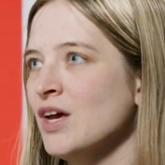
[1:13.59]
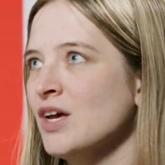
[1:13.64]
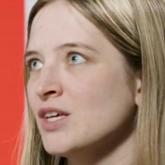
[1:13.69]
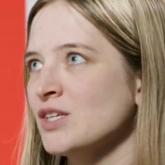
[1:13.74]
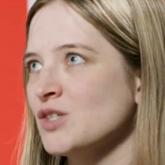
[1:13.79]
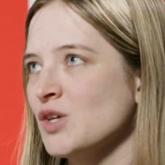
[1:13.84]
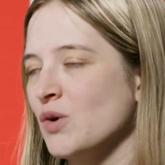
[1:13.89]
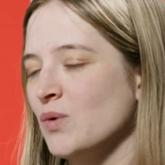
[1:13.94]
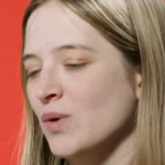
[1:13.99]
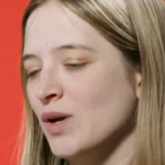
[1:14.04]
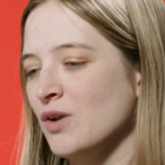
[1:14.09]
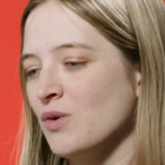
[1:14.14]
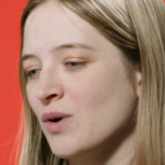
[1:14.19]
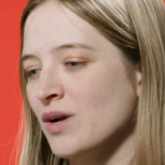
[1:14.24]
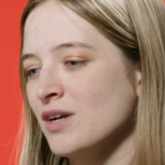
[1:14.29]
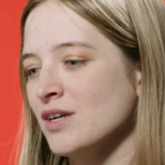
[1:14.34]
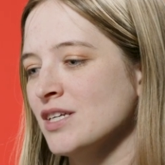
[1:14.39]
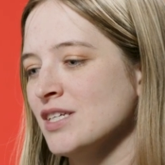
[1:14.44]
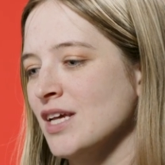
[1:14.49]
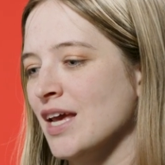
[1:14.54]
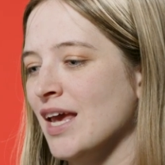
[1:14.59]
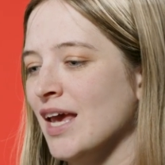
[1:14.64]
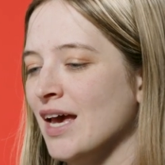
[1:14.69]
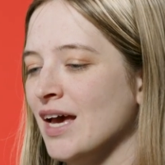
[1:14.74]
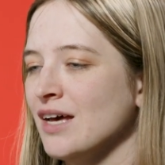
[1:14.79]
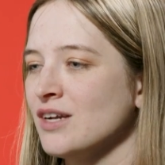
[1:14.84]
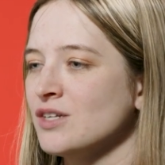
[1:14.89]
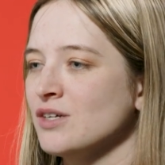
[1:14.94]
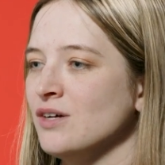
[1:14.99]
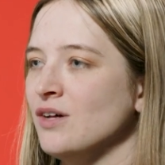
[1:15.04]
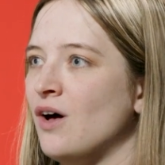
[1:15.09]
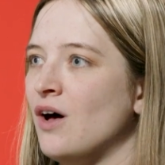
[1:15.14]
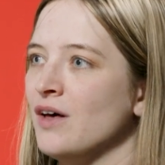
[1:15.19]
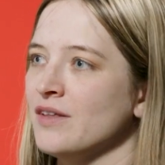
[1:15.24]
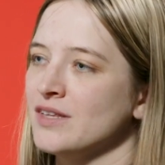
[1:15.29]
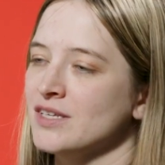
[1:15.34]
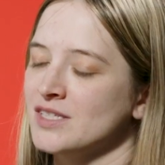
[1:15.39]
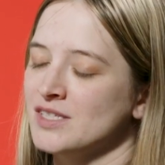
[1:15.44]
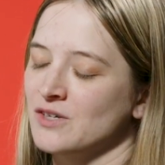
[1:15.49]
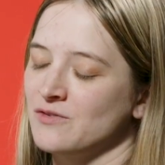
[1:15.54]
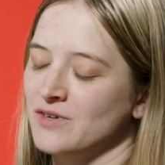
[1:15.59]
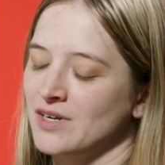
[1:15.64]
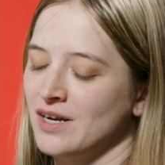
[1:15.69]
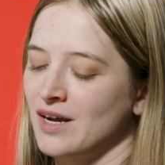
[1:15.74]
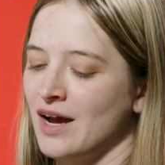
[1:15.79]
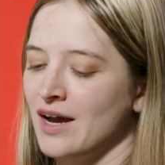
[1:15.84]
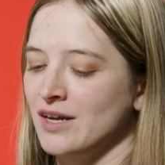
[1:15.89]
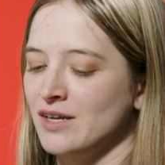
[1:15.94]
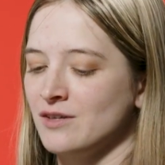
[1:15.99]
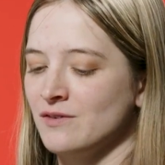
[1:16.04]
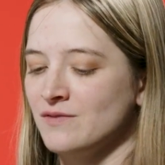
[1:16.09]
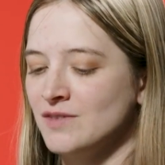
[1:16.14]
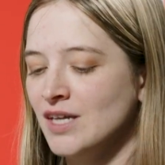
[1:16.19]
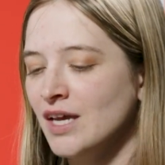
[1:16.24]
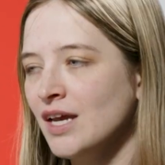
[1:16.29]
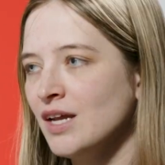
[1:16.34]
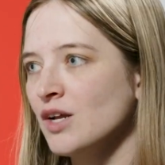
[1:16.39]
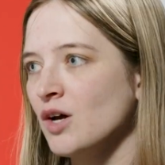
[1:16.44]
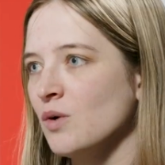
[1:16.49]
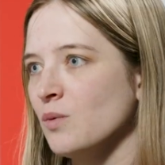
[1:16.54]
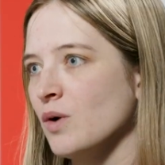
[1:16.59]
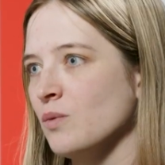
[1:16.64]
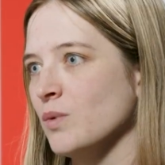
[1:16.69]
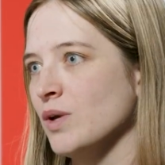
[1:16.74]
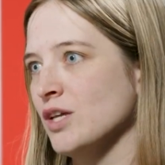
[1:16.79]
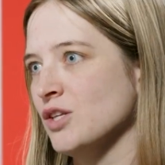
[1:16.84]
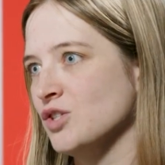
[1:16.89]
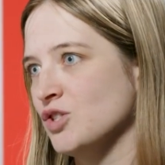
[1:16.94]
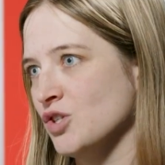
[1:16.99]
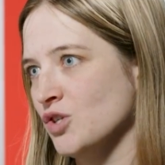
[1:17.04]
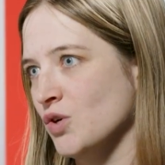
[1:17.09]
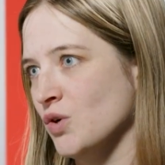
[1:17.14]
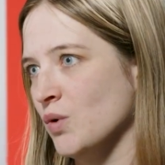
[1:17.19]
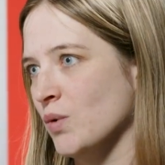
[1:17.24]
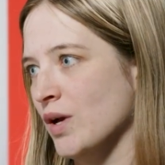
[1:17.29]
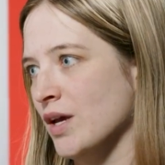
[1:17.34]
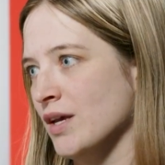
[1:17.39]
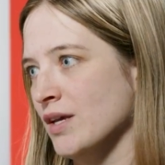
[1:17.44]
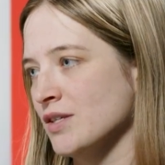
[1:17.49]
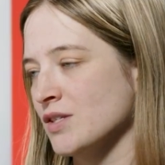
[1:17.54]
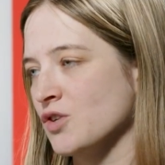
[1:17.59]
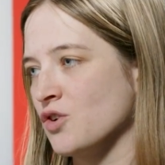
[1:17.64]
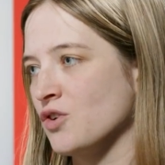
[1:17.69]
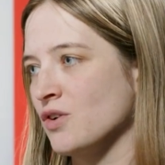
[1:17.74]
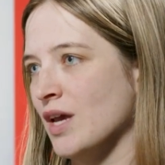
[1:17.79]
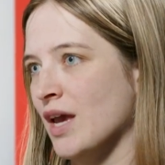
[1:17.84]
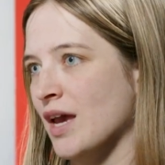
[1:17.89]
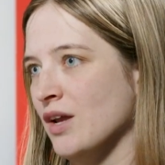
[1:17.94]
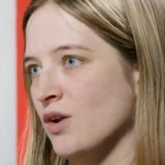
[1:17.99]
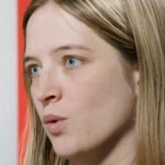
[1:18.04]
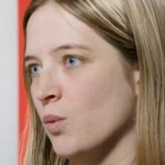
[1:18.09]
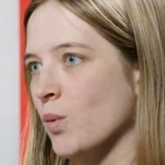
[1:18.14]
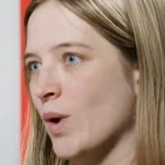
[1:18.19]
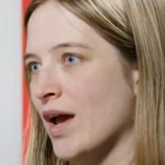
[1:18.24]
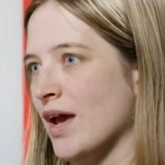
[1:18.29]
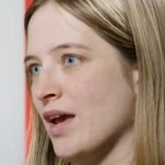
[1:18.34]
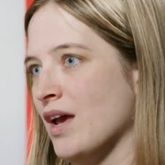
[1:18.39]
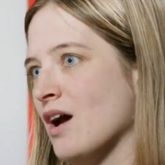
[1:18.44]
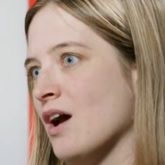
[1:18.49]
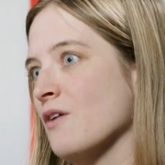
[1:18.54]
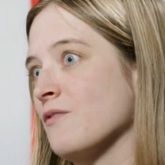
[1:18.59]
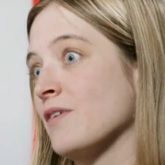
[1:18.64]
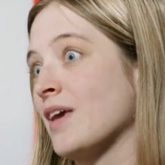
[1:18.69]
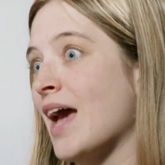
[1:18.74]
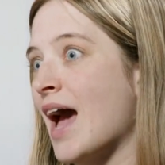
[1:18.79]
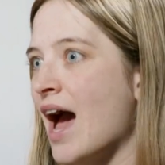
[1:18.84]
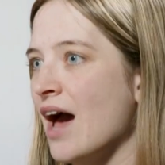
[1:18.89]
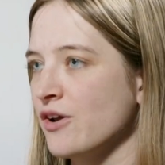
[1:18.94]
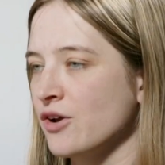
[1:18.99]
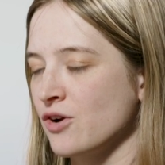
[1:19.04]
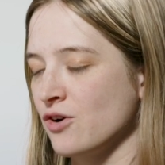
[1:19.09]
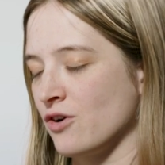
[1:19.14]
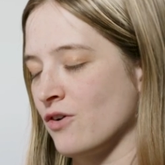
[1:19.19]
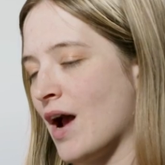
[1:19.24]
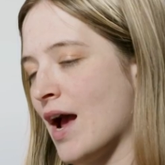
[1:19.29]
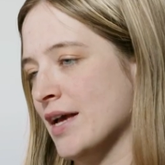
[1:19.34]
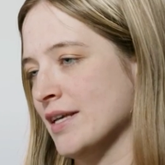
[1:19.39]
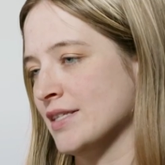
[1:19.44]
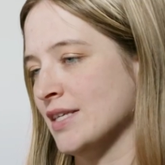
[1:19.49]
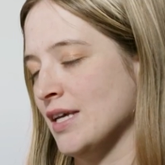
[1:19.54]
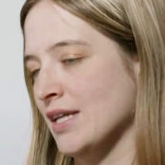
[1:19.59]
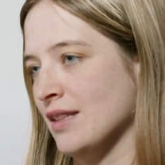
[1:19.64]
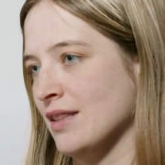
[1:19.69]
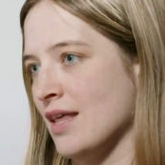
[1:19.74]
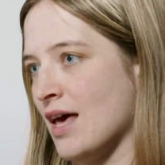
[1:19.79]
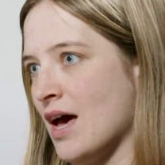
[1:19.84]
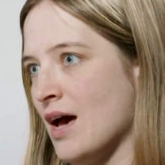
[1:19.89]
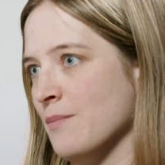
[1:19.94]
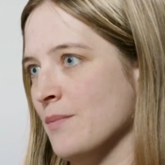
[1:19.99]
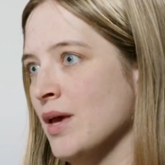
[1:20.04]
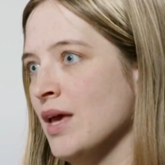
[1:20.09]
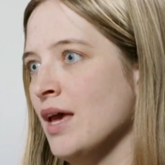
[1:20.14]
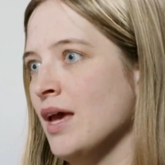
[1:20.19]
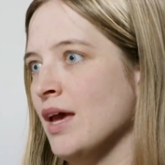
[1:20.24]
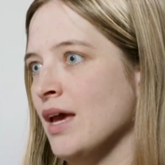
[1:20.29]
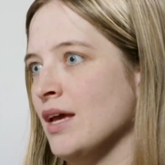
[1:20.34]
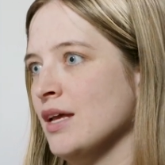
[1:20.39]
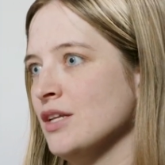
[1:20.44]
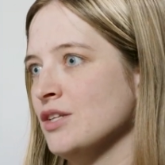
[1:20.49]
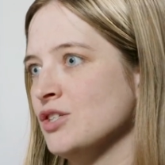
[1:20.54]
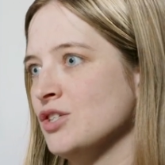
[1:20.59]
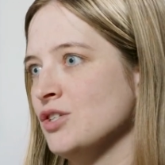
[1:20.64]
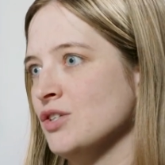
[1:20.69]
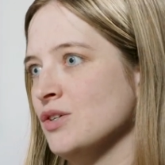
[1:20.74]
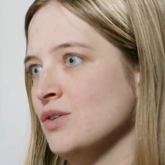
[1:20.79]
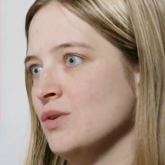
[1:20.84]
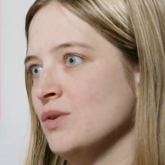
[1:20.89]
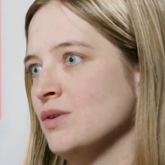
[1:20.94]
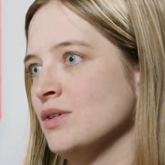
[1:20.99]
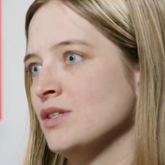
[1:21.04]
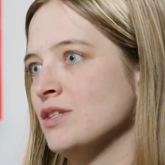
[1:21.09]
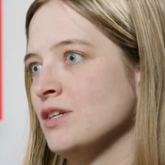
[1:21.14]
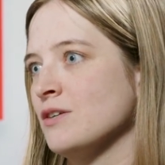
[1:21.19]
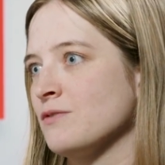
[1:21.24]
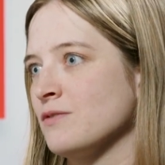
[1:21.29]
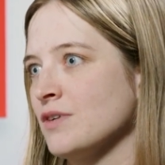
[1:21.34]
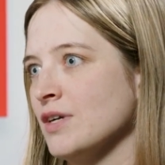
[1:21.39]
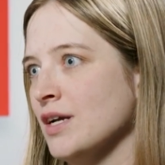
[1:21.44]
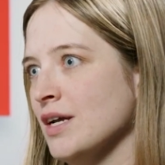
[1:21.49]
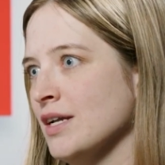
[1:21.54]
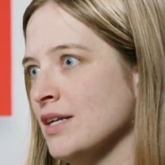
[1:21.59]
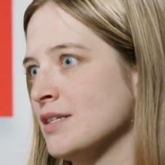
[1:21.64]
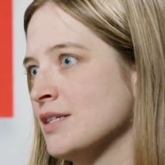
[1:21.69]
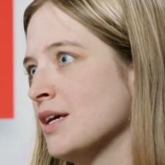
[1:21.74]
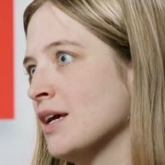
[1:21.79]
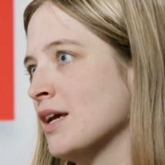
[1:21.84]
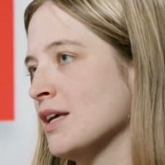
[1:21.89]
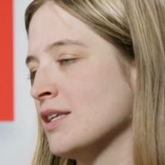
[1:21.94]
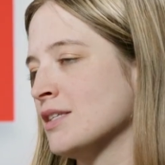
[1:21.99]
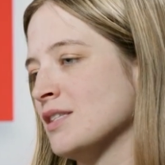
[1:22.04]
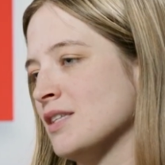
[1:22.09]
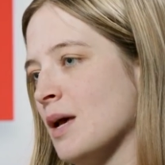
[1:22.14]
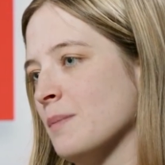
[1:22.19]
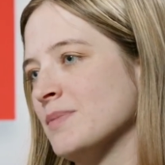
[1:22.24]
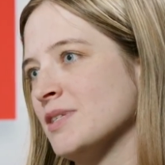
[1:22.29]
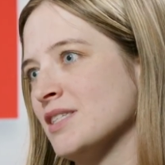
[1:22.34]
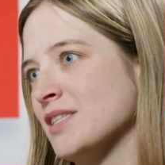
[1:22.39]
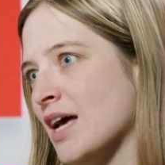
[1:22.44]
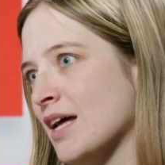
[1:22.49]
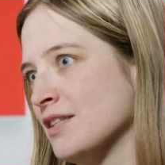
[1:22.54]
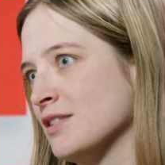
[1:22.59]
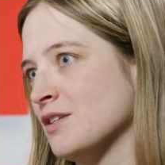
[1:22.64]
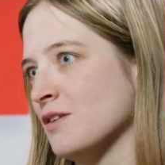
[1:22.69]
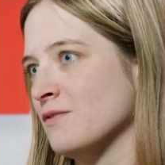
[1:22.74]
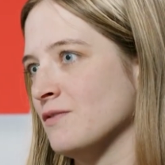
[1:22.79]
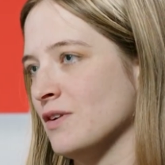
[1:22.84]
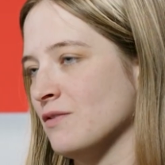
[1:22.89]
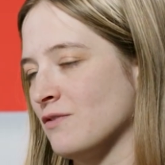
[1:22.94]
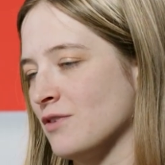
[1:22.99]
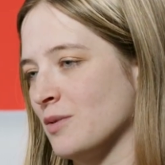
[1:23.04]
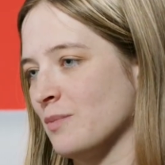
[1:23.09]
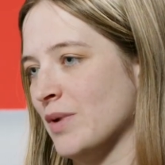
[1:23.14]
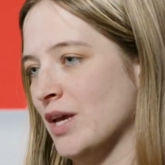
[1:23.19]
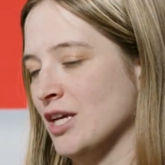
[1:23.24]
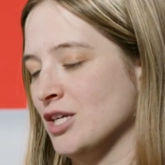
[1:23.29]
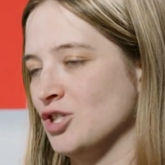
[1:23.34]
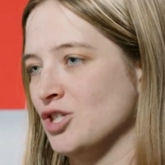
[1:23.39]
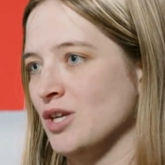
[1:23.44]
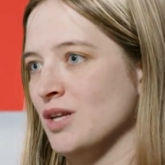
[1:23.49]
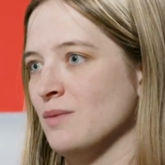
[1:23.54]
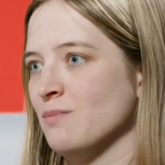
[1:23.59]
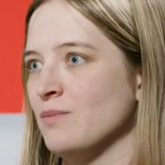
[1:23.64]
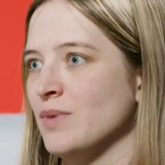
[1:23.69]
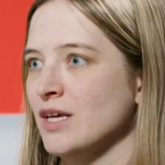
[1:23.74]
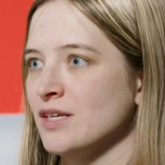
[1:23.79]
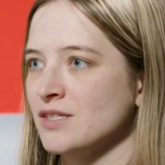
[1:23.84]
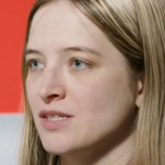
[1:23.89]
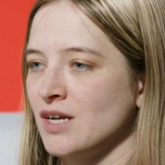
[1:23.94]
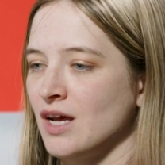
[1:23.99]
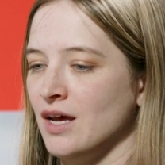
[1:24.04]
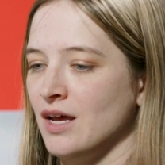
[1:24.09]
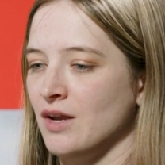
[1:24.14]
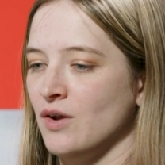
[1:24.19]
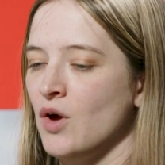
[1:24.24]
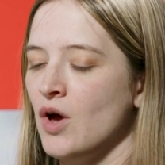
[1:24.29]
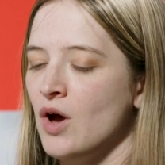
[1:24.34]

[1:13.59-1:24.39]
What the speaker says: So in order to handle all this different kind of data, what we do is create a way of categorizing them into different subsets of information based on